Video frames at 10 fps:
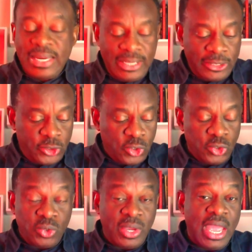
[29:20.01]
that it's
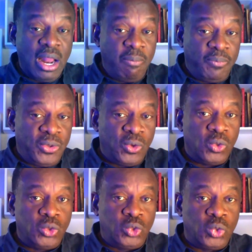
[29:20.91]
going to
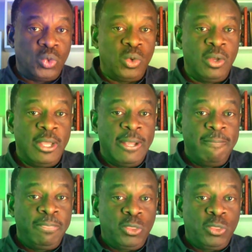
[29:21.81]
help you to